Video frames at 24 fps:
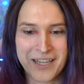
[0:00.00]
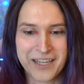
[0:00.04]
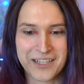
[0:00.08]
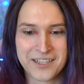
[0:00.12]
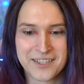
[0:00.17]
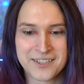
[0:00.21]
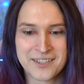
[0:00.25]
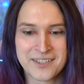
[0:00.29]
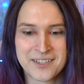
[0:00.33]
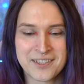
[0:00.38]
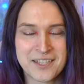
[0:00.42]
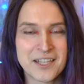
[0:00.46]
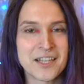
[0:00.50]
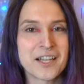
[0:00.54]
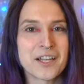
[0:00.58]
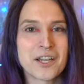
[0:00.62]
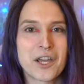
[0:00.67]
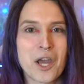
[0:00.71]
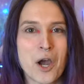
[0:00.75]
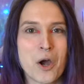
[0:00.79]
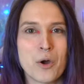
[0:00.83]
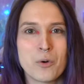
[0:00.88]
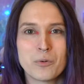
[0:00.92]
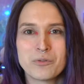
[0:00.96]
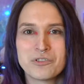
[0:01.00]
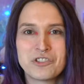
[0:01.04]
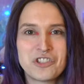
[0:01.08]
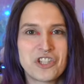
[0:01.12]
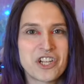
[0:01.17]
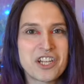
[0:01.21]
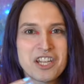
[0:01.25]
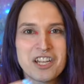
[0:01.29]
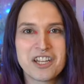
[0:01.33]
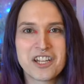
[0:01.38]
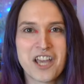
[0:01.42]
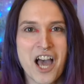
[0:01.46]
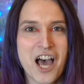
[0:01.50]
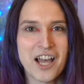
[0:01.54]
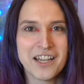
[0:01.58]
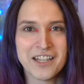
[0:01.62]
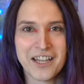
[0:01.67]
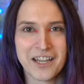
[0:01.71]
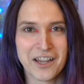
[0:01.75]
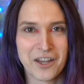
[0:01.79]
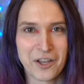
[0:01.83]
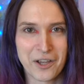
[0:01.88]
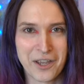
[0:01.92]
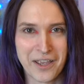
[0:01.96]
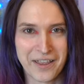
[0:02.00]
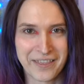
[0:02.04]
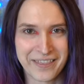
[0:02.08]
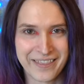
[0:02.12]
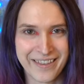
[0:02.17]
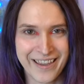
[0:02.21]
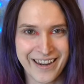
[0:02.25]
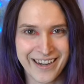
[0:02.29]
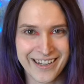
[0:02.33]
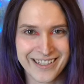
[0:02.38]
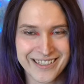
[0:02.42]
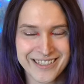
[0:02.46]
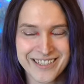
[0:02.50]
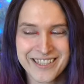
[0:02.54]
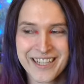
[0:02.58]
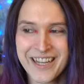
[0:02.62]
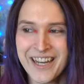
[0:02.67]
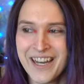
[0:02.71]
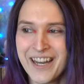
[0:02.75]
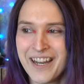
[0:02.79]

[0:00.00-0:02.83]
like, silicone chicken cutlet-looking things